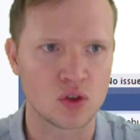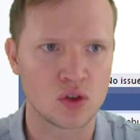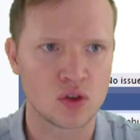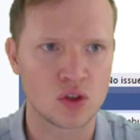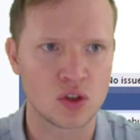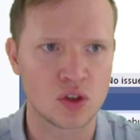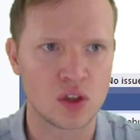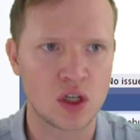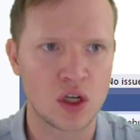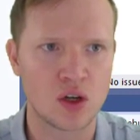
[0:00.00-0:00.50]

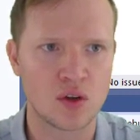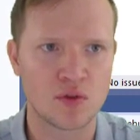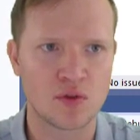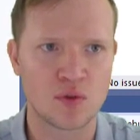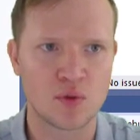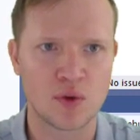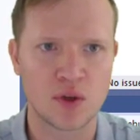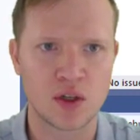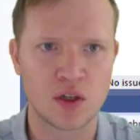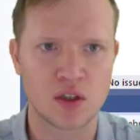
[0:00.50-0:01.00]
So now if
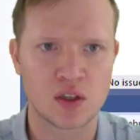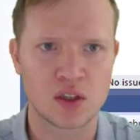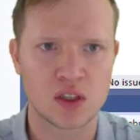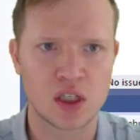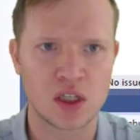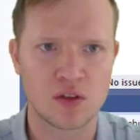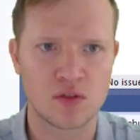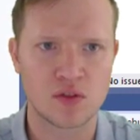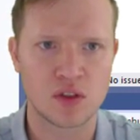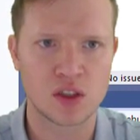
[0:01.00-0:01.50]
we
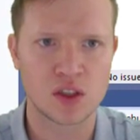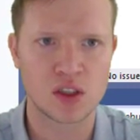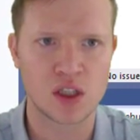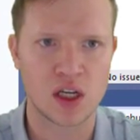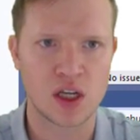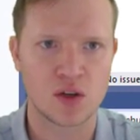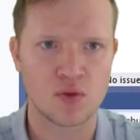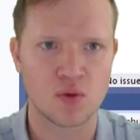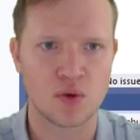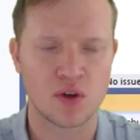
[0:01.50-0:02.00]
save this
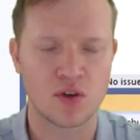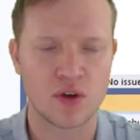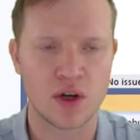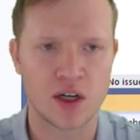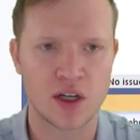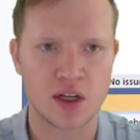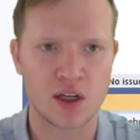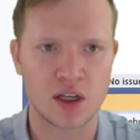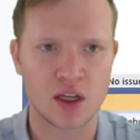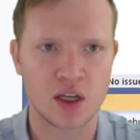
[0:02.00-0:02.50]
and we run
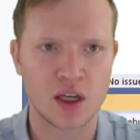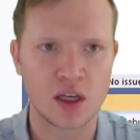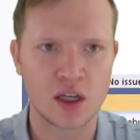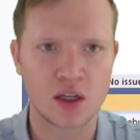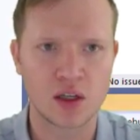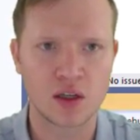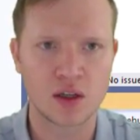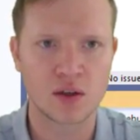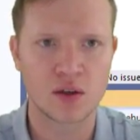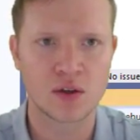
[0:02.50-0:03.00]
it again,